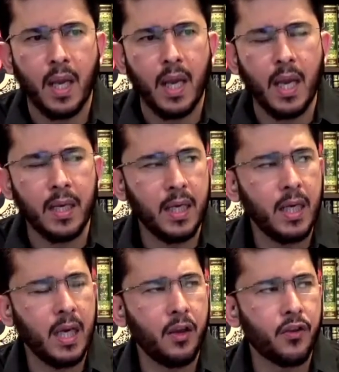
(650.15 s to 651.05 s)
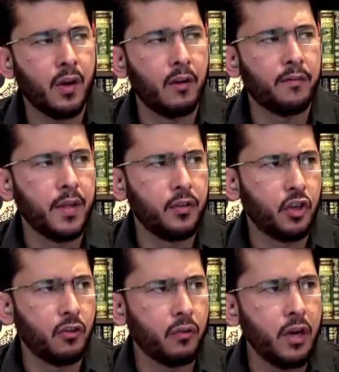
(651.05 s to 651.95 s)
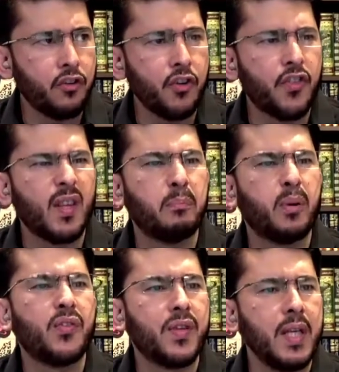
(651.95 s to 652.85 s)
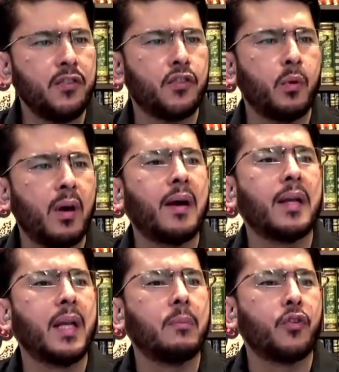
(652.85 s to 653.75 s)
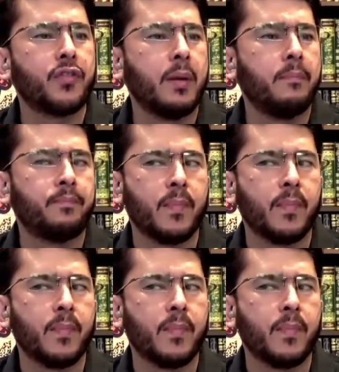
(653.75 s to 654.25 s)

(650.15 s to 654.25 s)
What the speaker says: and he is of the generations that precedes Bukhari and Muslim.